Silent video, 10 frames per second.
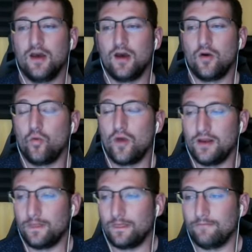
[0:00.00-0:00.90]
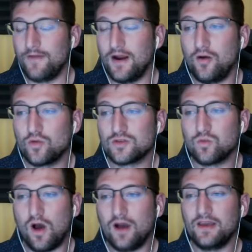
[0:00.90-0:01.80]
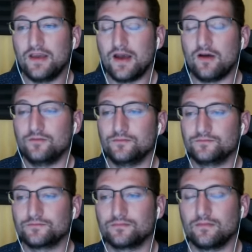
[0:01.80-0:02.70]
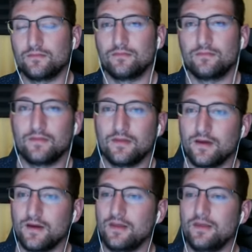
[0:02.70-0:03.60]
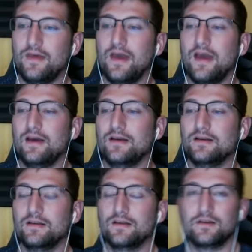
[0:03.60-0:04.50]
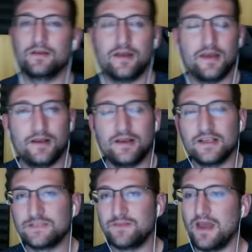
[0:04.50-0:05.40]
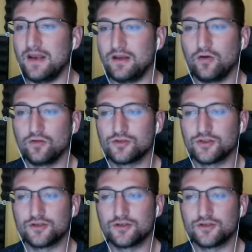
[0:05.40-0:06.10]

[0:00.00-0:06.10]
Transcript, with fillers: when Vera was walking out that in Hispanic cultures